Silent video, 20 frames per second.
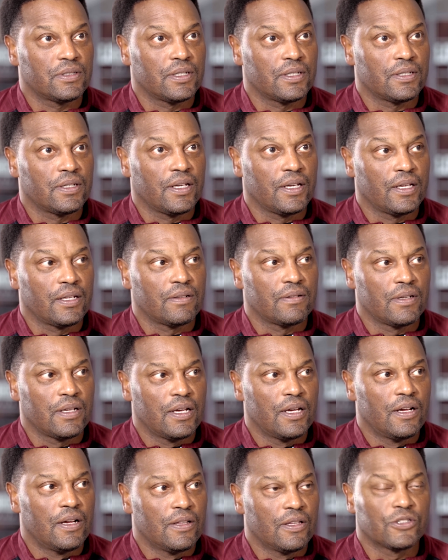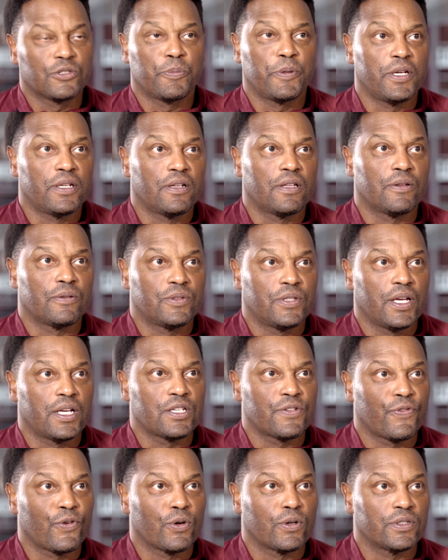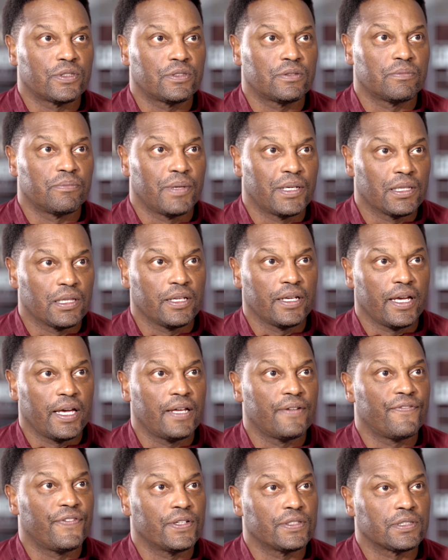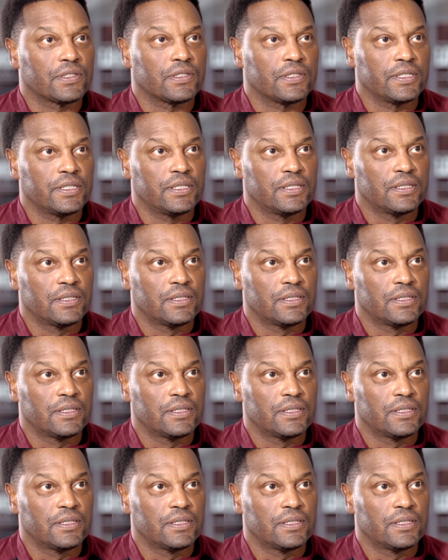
and this will be another test for us mentally and physically.